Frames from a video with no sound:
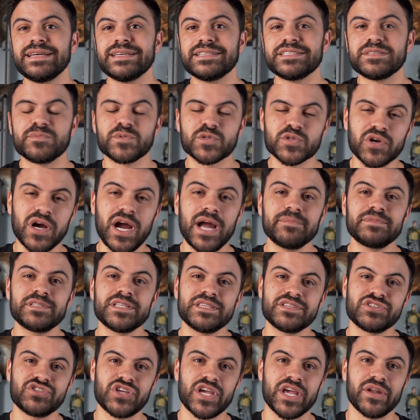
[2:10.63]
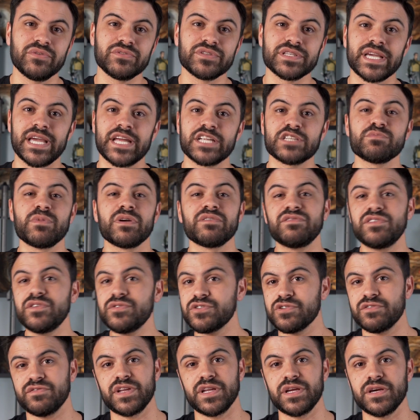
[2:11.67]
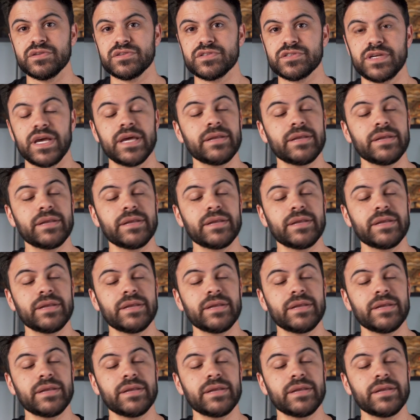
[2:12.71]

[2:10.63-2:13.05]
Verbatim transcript: subscribe to this channel to catch my future videos.